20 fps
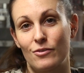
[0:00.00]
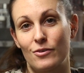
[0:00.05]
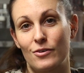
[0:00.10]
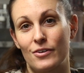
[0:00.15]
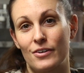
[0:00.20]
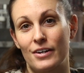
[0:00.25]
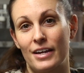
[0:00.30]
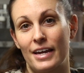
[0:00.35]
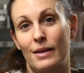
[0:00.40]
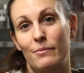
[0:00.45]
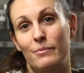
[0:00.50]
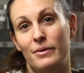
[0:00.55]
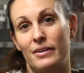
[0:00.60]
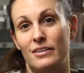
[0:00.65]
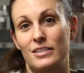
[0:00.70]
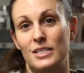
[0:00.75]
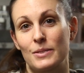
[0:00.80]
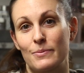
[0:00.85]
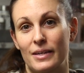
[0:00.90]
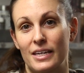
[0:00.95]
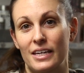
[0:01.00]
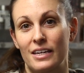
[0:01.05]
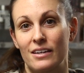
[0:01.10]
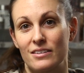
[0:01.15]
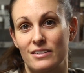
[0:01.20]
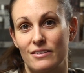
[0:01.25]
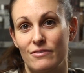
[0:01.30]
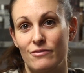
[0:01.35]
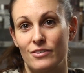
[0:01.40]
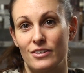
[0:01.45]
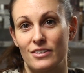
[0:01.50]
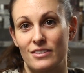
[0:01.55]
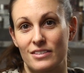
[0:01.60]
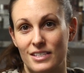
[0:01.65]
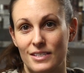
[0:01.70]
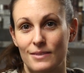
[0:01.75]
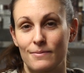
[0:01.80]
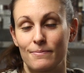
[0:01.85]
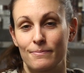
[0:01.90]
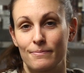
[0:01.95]
for helping us making a
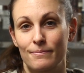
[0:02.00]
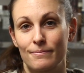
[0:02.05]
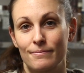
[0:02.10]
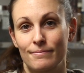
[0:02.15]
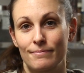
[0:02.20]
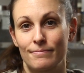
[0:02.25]
difference.